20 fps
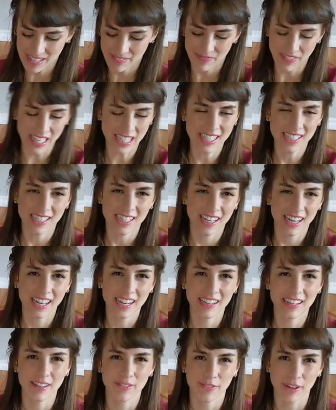That's
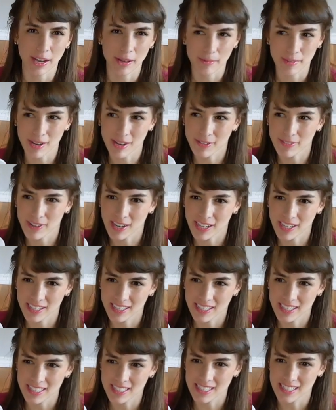kind of the vibe that I've gotten
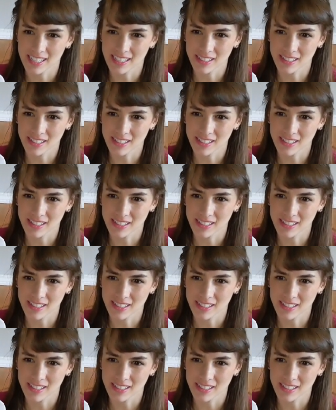is